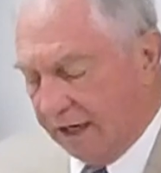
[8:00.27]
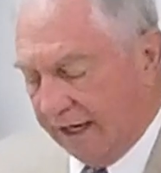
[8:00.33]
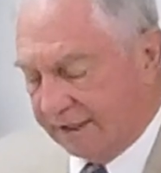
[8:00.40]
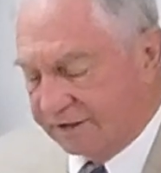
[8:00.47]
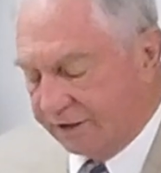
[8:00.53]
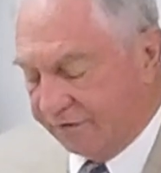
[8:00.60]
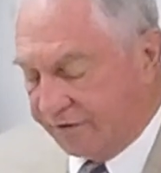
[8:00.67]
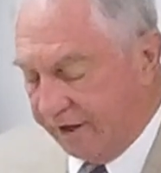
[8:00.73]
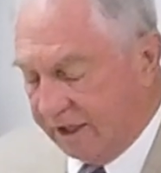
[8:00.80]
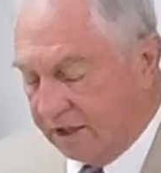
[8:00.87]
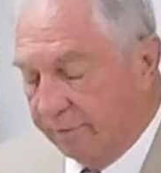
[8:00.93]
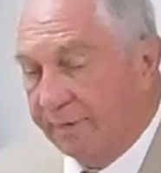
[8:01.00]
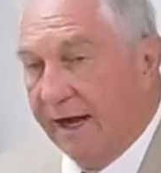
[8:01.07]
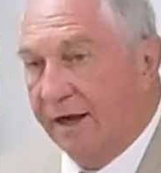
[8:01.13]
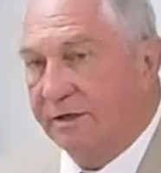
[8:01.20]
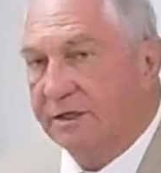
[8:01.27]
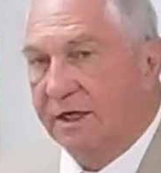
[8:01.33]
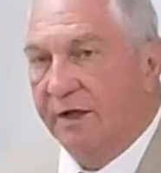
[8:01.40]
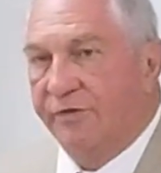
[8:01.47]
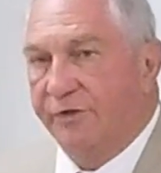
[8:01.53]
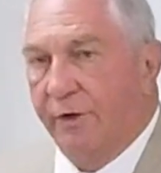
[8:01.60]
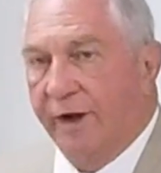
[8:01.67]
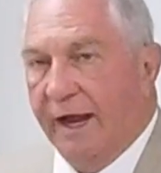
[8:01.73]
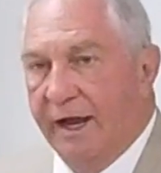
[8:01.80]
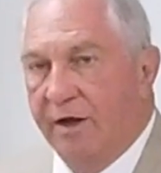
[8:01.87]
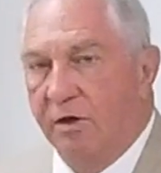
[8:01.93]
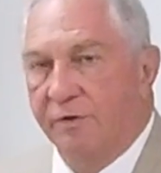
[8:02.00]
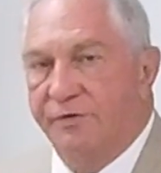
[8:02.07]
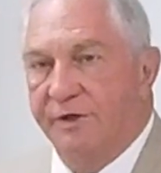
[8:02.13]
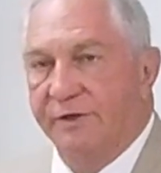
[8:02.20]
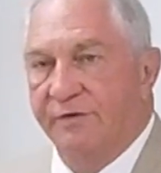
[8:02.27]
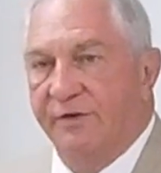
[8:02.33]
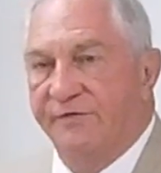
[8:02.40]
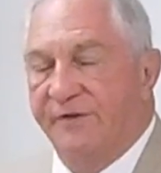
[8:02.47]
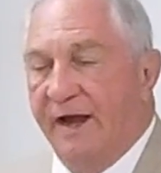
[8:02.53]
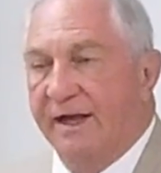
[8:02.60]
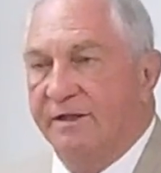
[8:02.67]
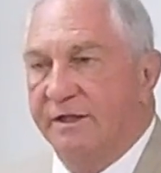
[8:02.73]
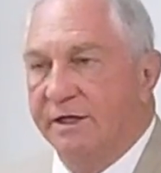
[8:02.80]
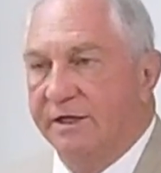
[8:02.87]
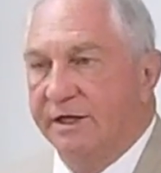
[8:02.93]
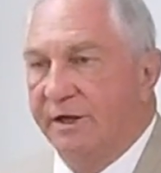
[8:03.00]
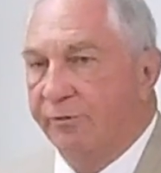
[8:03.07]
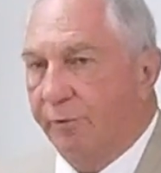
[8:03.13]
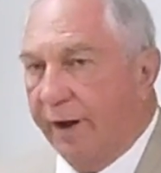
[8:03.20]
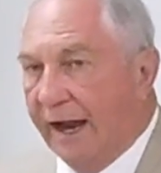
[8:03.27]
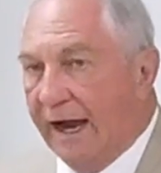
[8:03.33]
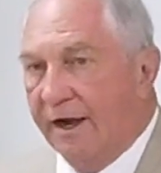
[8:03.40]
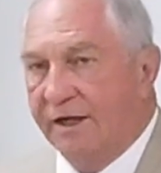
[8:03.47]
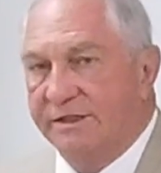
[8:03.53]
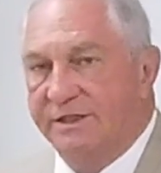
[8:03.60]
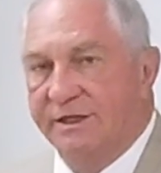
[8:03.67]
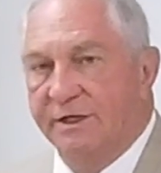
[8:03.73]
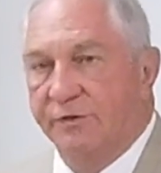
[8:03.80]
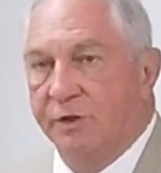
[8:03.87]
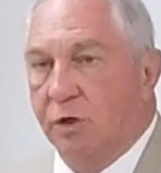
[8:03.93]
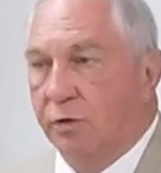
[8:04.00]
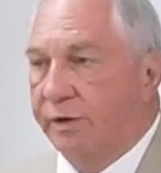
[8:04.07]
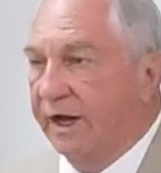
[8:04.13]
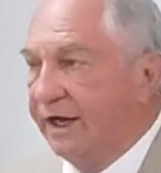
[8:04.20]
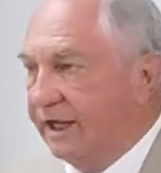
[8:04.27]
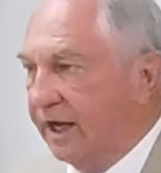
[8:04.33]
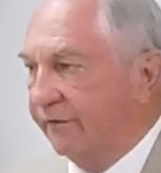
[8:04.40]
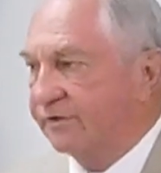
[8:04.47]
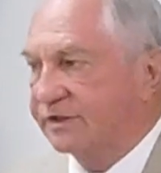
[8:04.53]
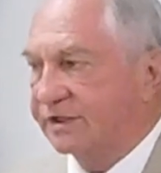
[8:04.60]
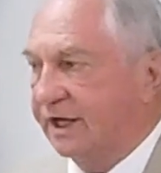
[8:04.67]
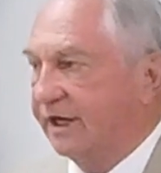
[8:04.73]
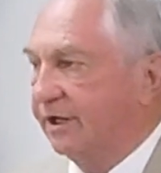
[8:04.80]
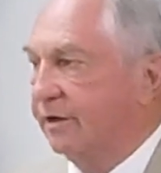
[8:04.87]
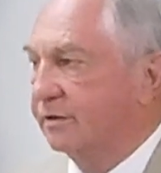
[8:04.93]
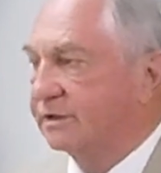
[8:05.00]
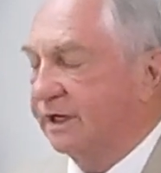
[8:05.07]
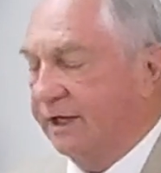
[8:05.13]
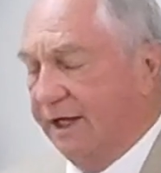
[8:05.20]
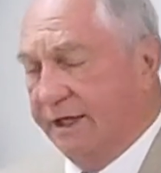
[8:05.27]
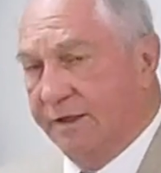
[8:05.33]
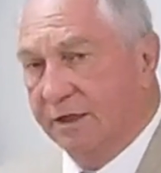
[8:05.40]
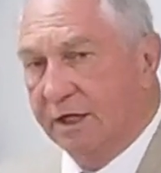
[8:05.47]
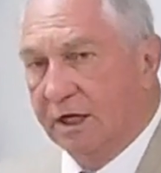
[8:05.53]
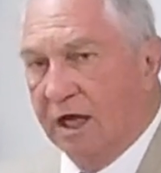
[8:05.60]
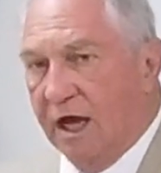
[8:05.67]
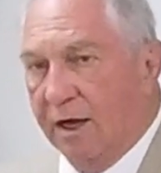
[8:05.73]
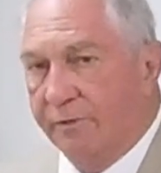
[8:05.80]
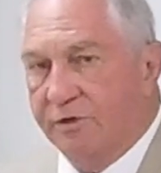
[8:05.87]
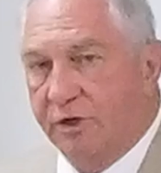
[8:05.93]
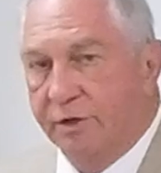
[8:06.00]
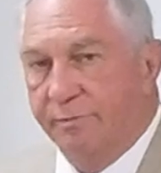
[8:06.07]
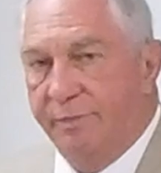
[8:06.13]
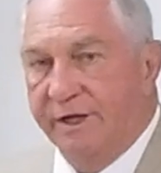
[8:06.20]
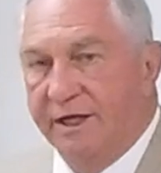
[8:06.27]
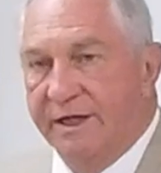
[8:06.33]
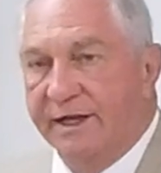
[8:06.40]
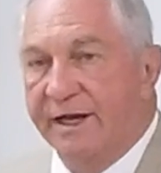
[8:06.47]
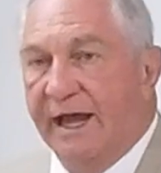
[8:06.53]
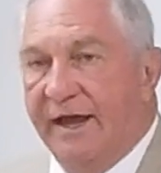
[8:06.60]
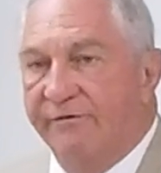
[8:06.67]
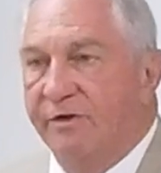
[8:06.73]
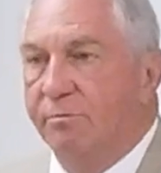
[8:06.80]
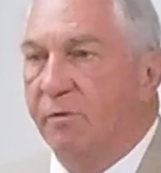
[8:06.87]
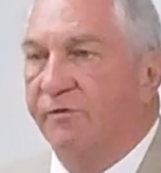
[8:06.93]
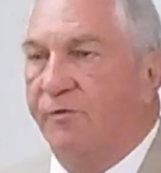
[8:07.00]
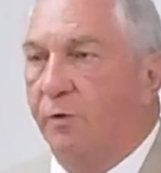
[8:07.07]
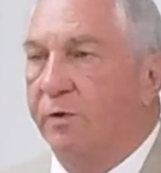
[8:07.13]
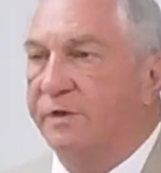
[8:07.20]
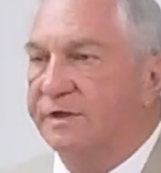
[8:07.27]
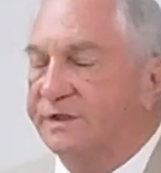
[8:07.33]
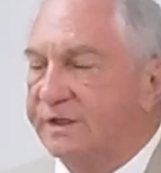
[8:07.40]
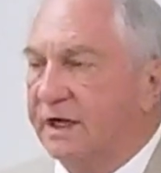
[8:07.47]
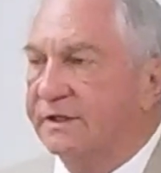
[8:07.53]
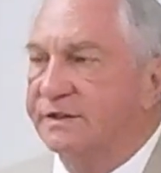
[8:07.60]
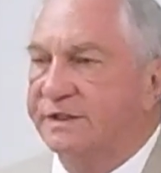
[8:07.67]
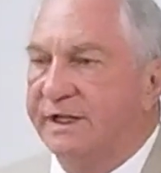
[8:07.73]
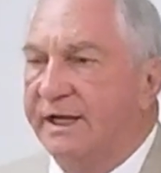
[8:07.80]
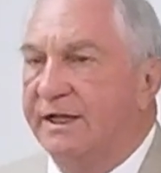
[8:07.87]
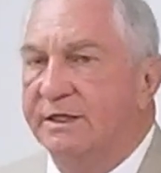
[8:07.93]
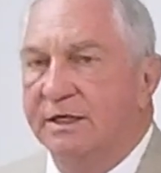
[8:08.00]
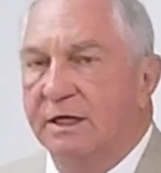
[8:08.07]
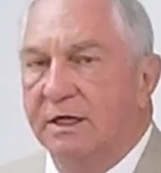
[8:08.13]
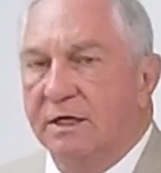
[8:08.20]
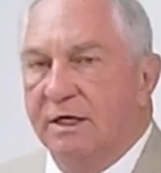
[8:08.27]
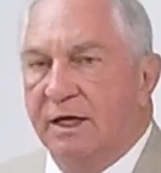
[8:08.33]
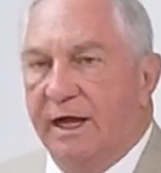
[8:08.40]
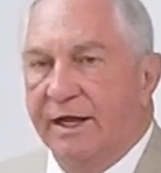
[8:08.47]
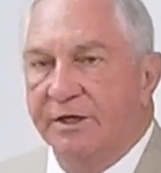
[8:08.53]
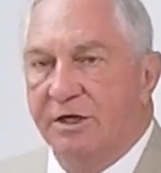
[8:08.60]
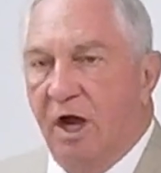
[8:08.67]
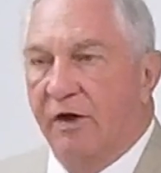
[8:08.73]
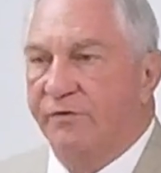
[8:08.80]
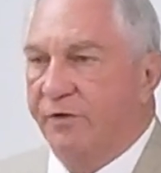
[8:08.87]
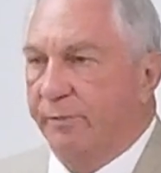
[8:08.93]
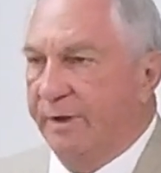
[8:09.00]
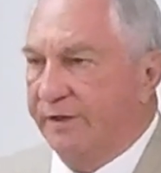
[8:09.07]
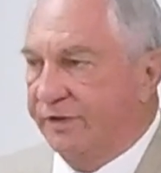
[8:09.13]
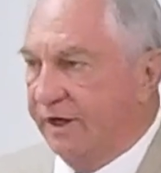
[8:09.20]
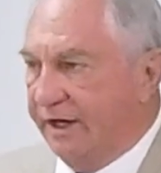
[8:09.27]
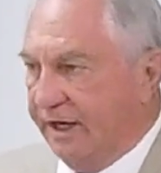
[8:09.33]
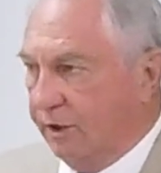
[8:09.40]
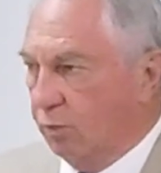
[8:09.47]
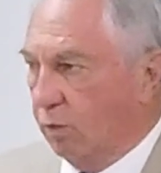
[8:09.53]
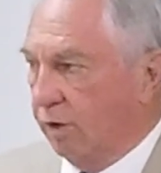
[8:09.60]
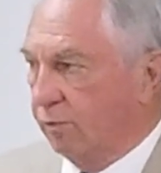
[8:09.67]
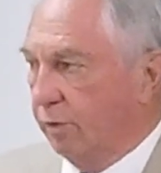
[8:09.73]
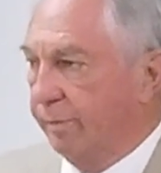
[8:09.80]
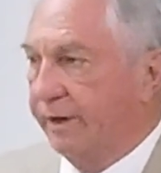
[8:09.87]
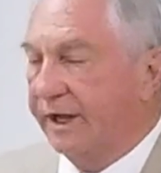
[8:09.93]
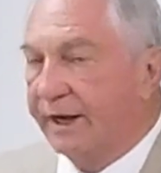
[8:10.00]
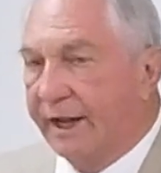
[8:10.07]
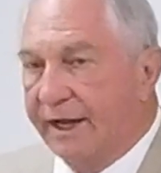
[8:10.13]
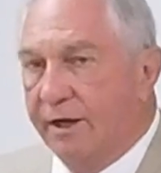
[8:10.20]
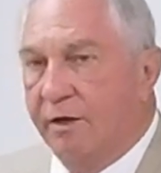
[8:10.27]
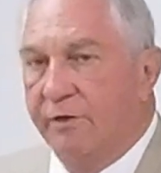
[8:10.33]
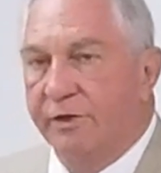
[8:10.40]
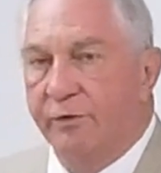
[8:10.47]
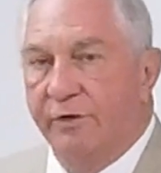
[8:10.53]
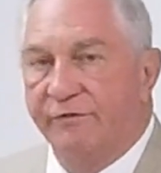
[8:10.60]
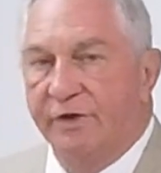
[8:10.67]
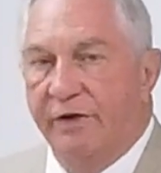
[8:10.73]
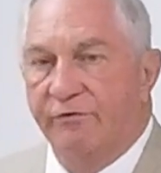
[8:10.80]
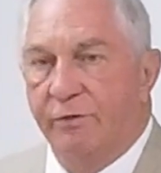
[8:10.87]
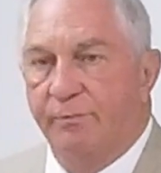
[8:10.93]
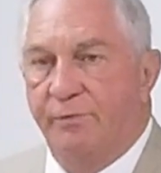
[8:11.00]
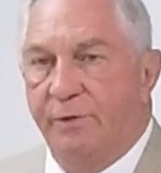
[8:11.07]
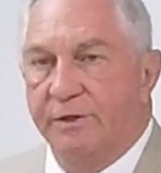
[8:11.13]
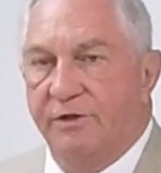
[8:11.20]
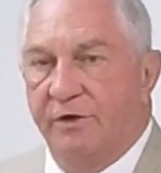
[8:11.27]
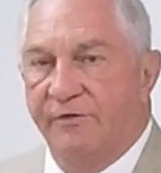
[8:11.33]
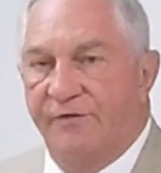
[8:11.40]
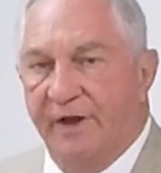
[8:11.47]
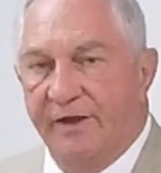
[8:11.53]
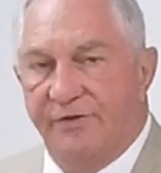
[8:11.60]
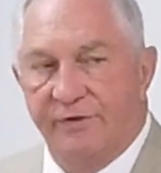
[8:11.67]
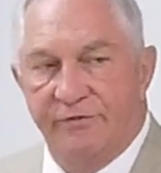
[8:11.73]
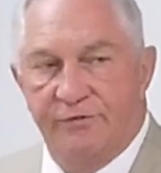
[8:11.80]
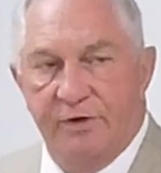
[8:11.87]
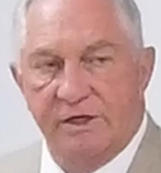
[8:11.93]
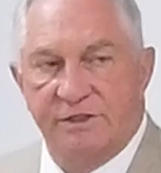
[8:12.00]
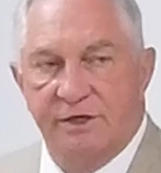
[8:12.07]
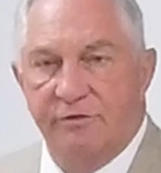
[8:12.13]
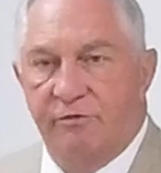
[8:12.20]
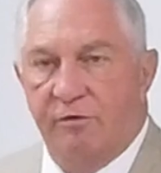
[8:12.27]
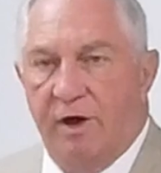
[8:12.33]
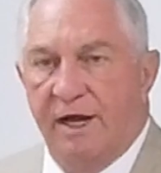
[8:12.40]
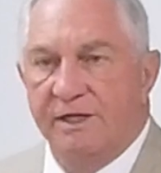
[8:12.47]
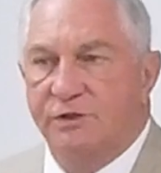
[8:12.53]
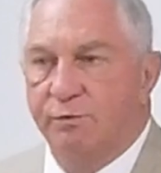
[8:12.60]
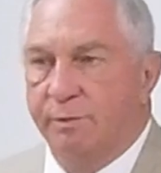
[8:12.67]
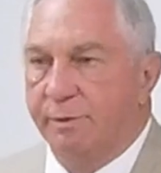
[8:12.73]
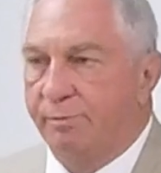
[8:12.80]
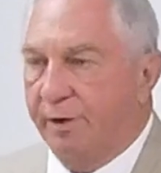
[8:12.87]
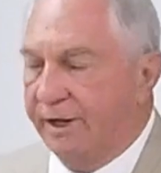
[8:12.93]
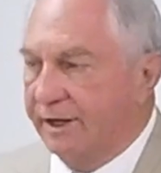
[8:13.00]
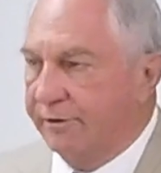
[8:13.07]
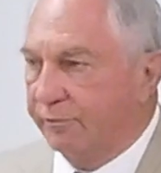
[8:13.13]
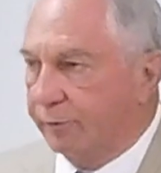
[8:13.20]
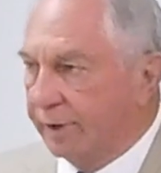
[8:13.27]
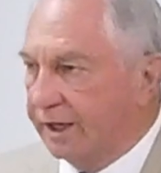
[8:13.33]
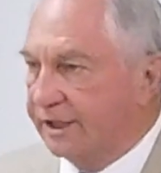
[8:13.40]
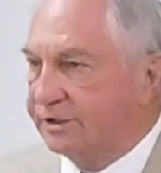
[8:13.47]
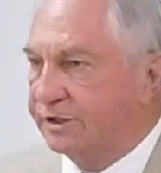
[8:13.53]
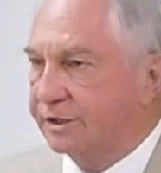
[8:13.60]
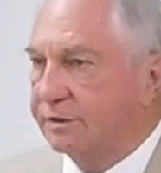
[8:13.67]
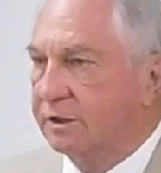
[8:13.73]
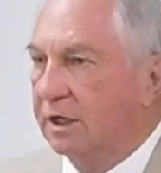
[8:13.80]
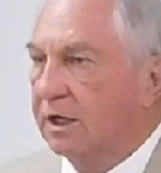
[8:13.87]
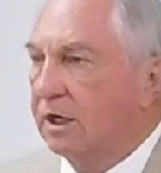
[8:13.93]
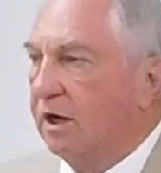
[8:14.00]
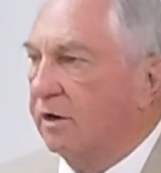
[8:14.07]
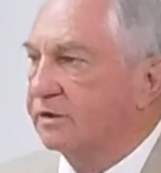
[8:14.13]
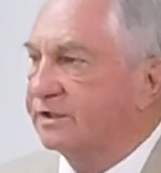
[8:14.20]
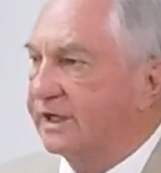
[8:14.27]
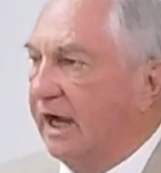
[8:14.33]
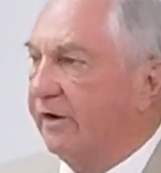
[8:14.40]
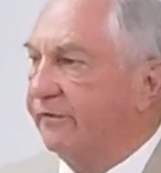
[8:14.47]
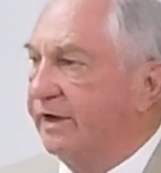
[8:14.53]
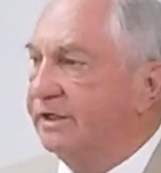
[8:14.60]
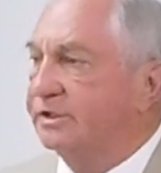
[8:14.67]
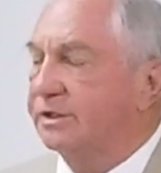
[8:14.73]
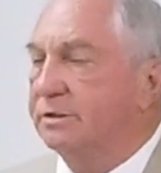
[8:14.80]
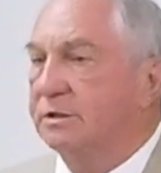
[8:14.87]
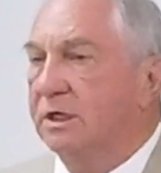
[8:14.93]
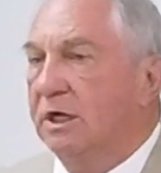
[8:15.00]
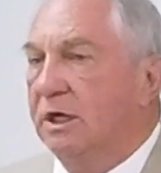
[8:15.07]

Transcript: uh, to think about their health and the fact that in reality, and though any of us sitting here today uh, could be in heaven before the sunset, and God forbid that anyone would be in hell who have never put their faith and trust in Christ, would be playing religion or salvation.